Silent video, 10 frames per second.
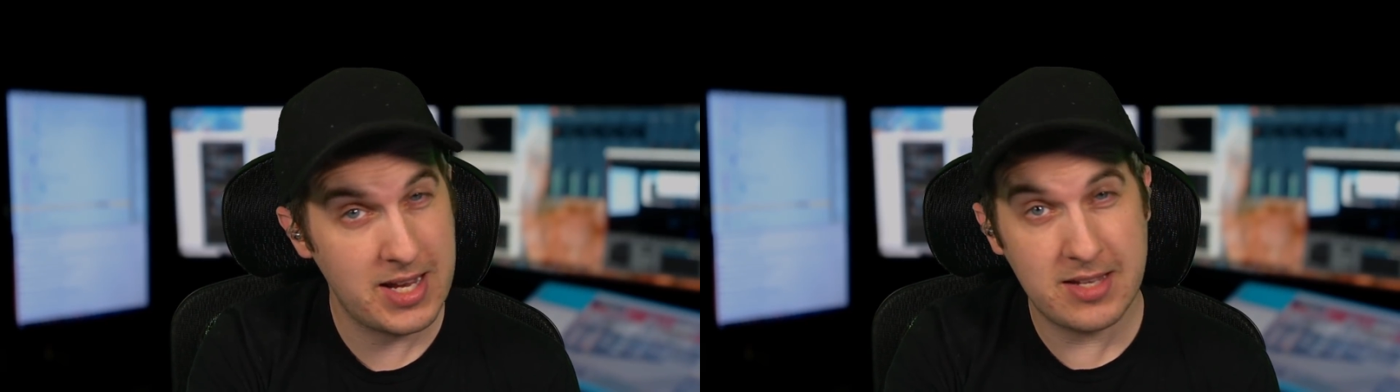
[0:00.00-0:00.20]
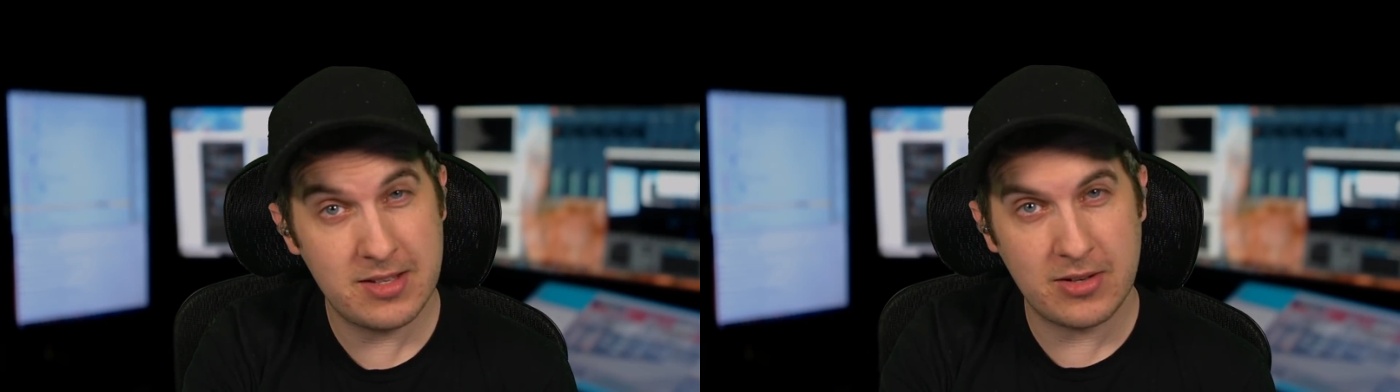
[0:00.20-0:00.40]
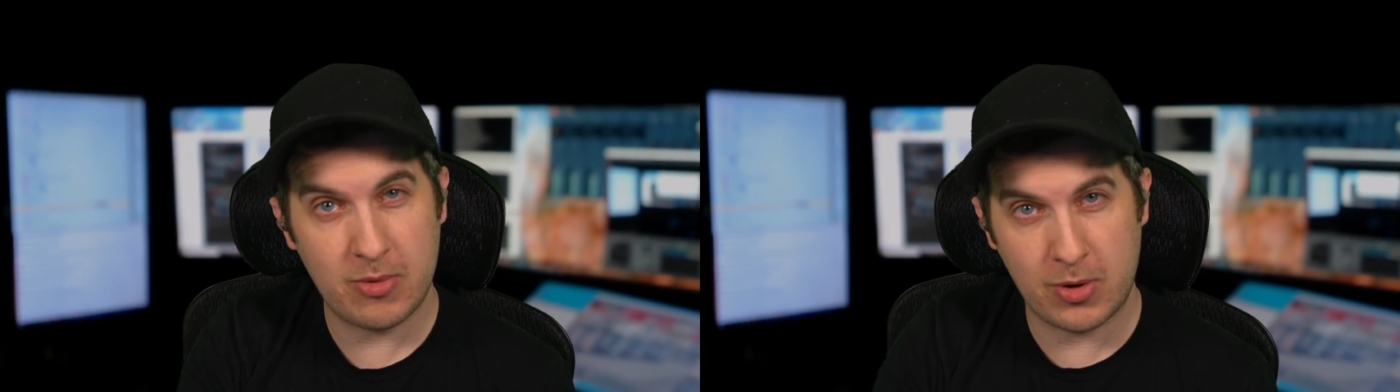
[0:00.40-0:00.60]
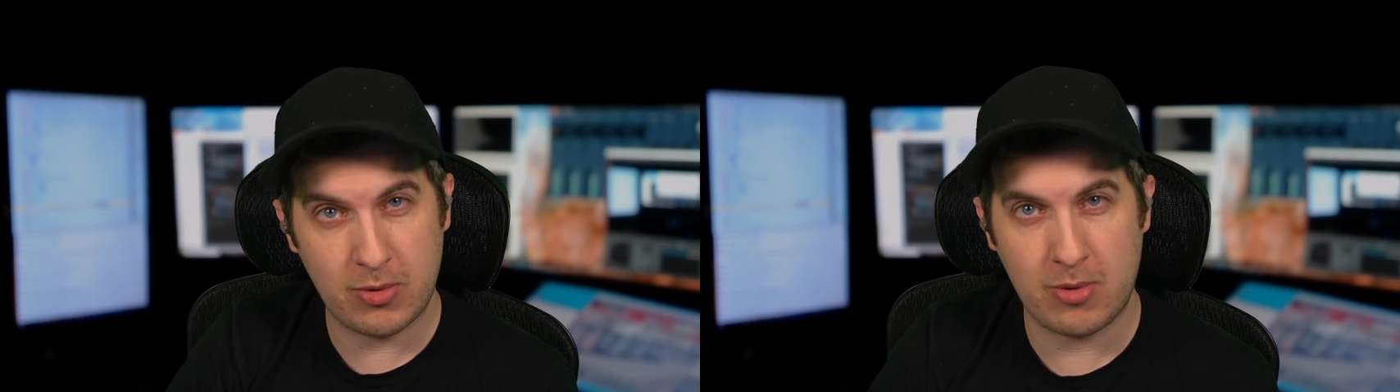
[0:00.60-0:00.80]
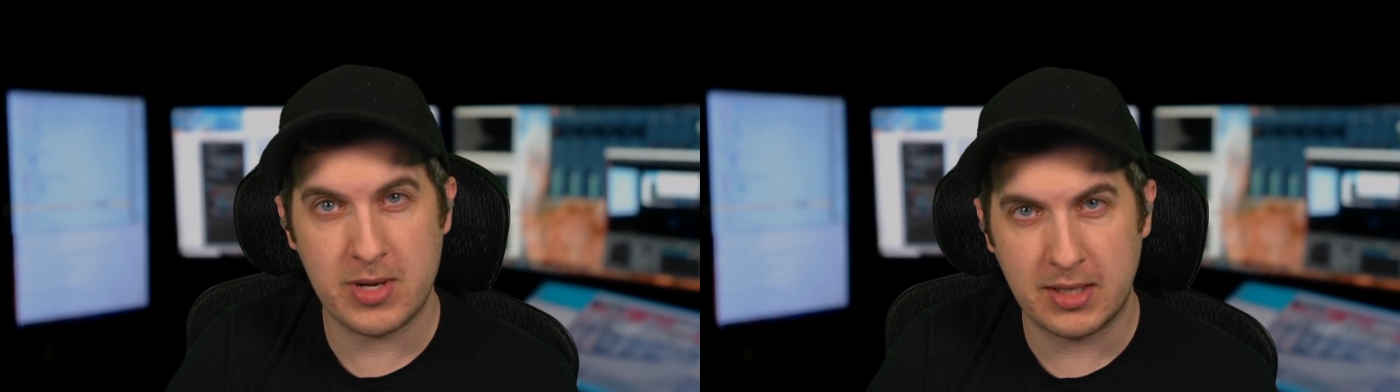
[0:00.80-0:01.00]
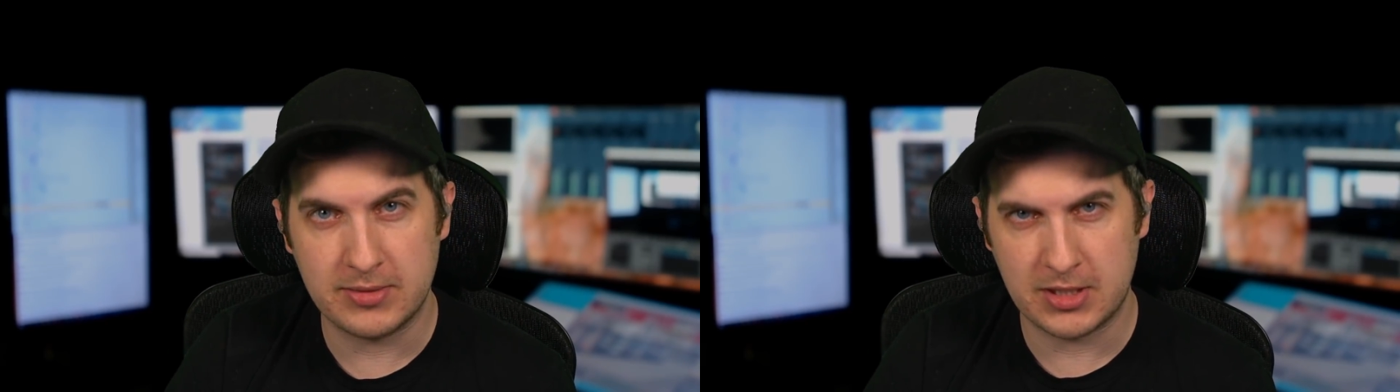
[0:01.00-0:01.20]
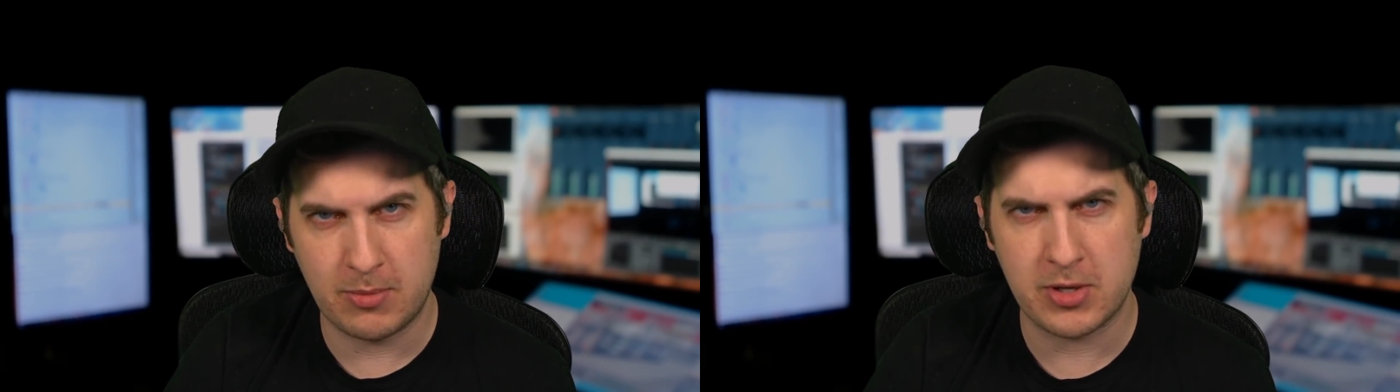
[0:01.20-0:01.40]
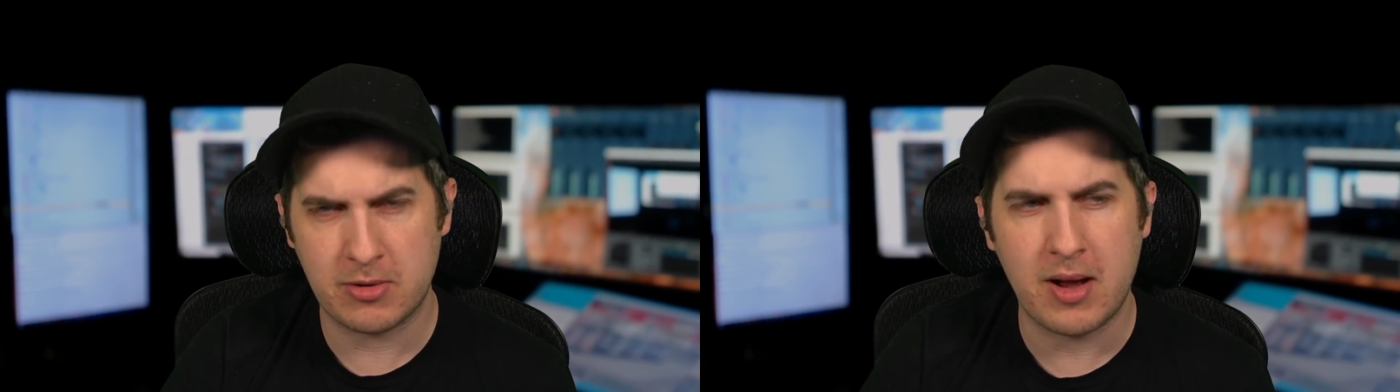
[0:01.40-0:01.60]
isn't a recording of
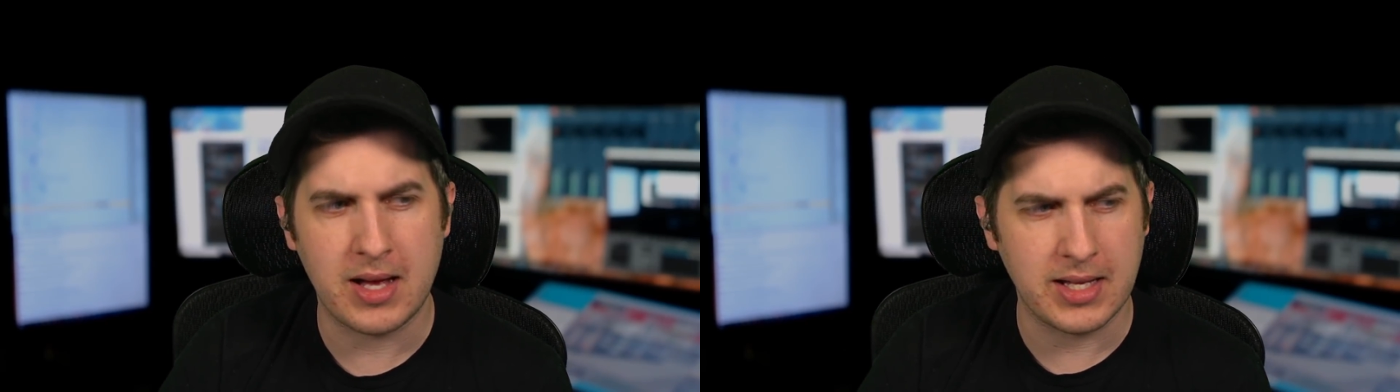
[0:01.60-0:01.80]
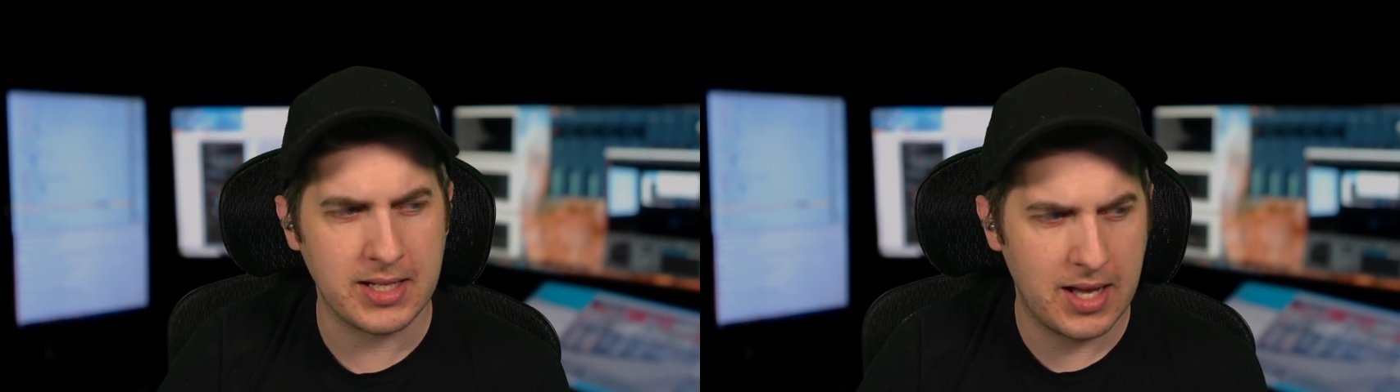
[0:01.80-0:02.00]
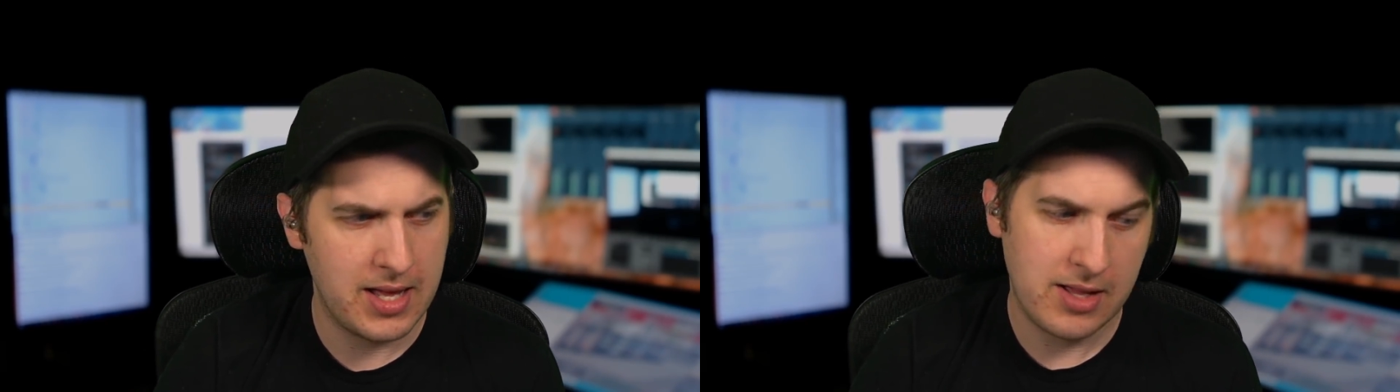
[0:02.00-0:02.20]
someone crying,